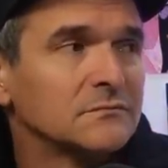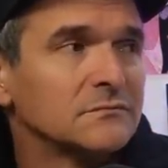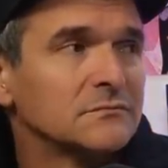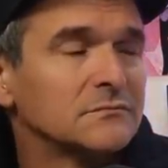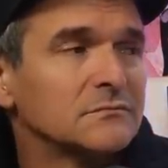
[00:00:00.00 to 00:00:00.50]

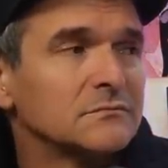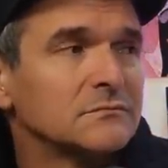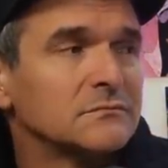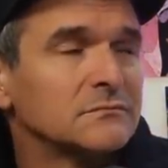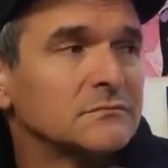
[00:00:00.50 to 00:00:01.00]

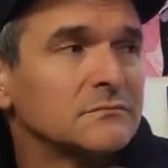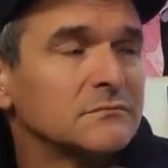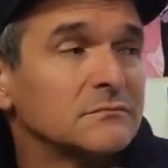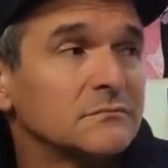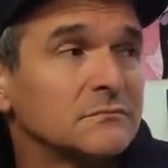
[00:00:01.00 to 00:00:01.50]

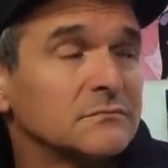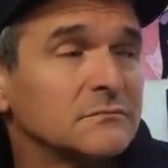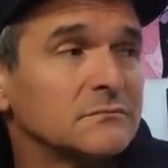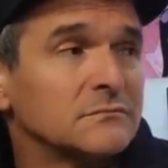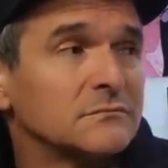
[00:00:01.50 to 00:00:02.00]

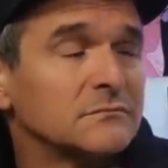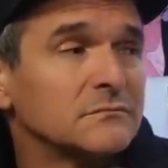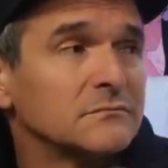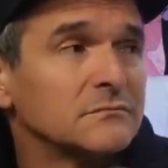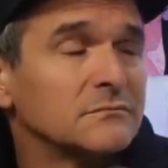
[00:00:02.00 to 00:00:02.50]

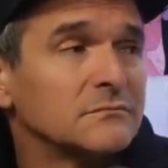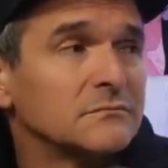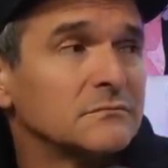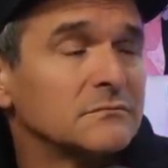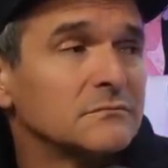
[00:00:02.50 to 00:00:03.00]

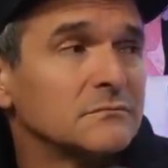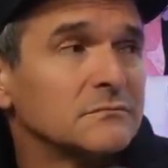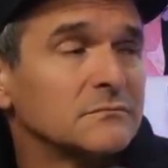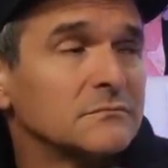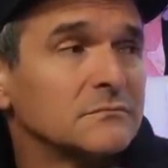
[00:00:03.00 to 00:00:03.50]

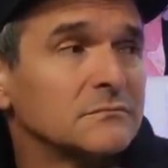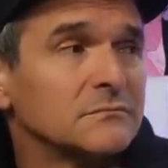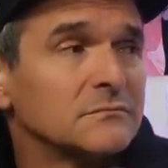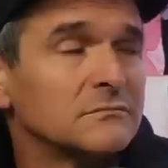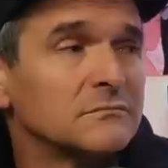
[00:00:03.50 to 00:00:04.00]

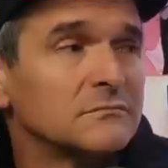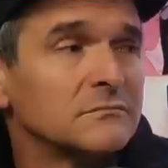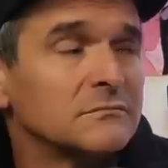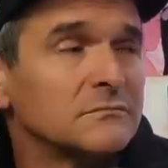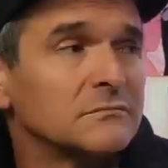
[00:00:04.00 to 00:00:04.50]

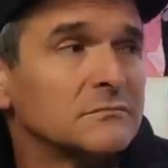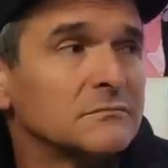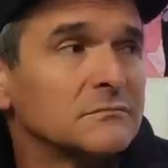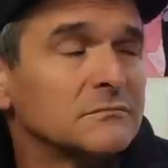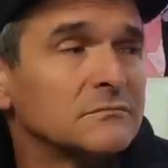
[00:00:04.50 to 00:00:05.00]

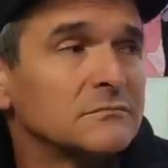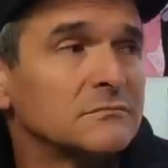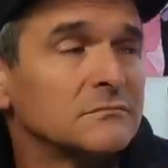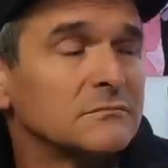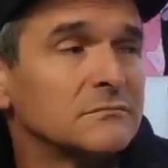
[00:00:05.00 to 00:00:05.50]

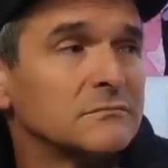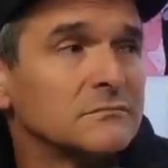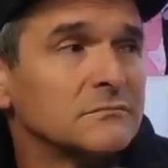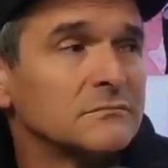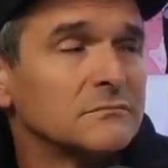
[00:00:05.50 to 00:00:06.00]

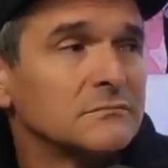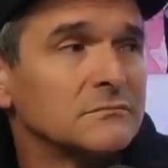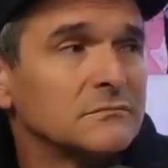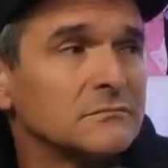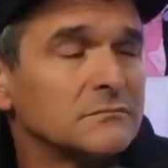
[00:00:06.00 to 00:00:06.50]

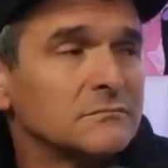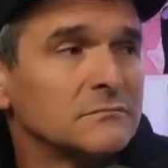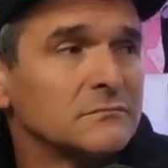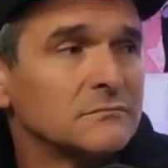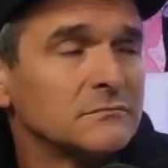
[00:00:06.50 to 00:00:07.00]

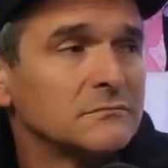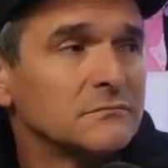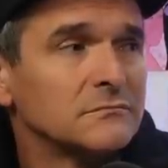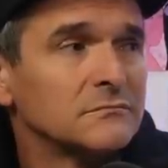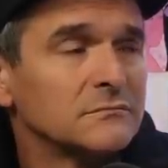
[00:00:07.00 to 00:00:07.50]

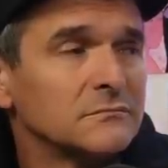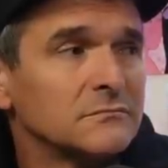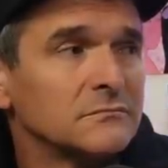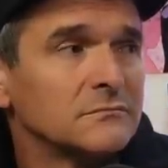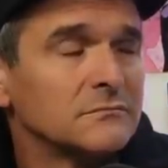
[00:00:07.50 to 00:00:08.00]

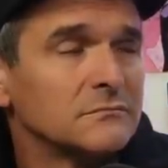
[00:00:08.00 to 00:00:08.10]
(not speaking)